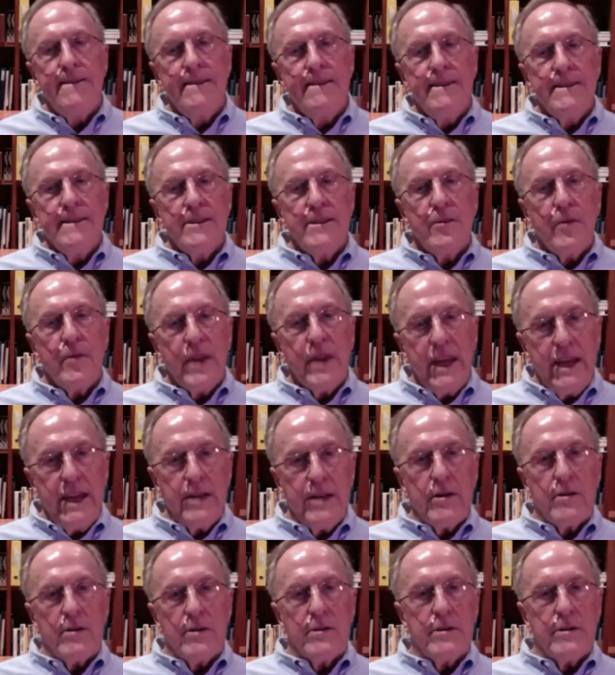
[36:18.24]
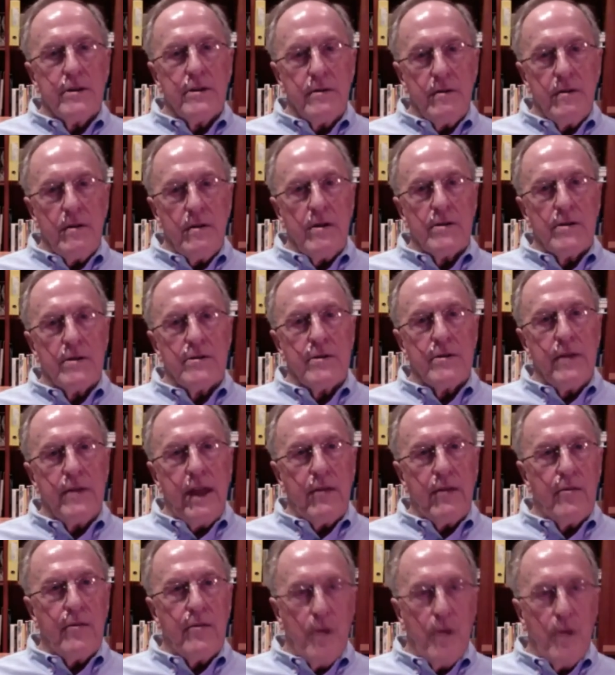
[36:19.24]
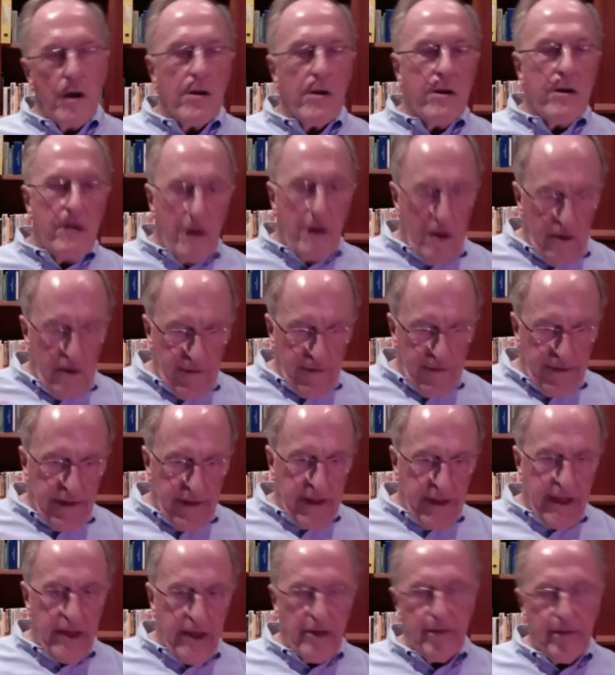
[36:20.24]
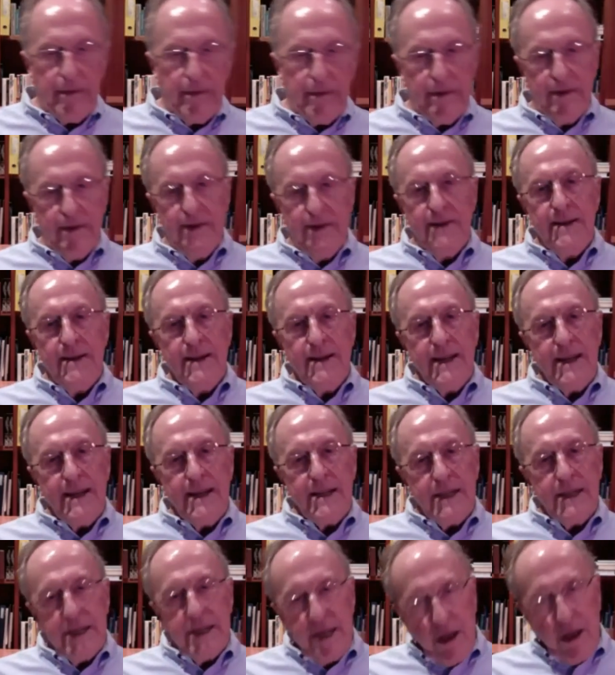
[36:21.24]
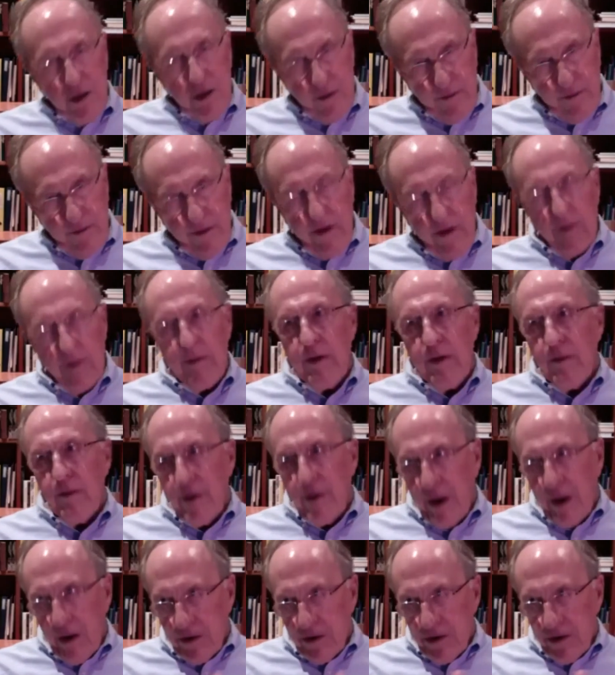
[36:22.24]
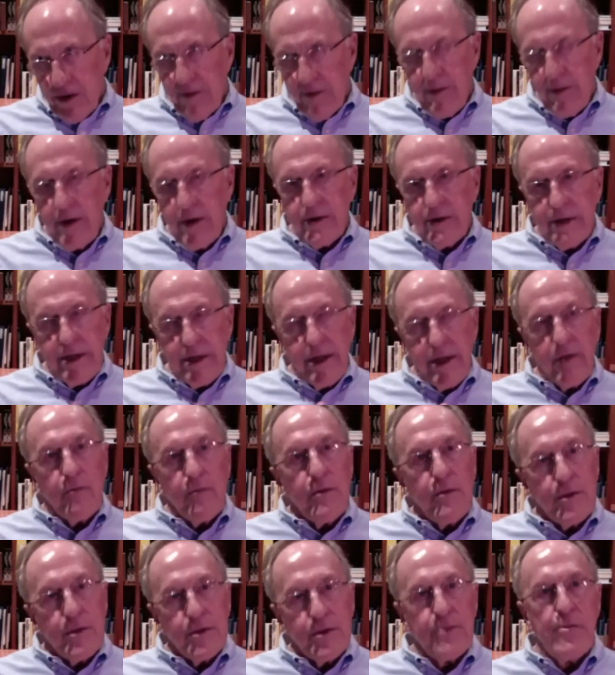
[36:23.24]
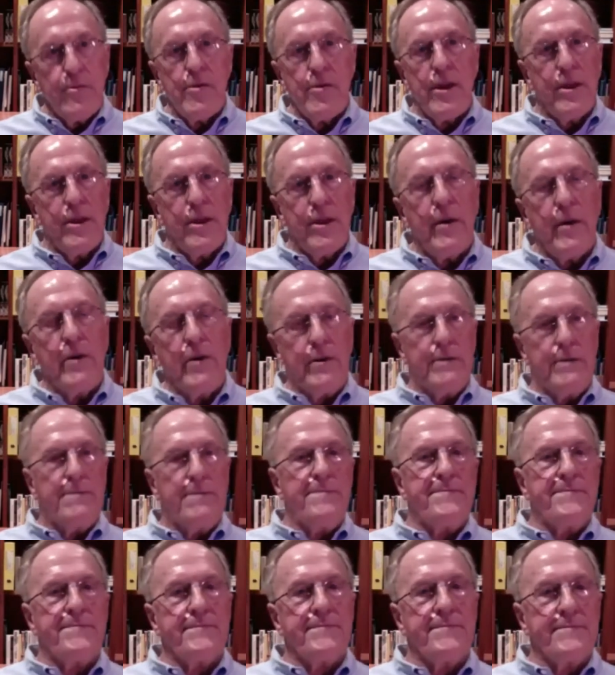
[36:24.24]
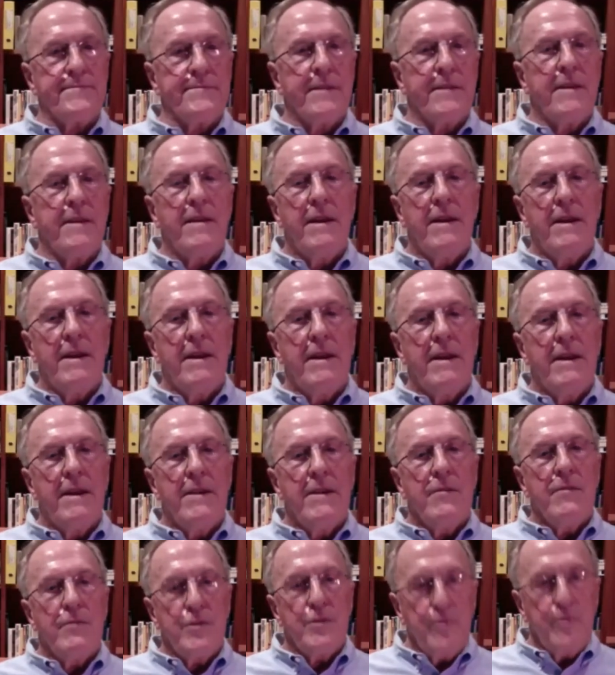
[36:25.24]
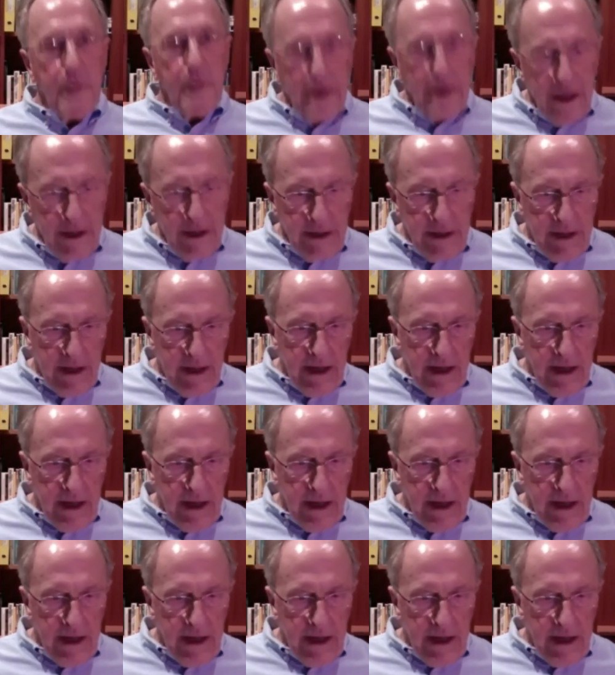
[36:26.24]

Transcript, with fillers: So we get onto, onto that rock after the kelp. He says, Now you follow me, we go to the boat, and then we'll swim around the boat, which we did.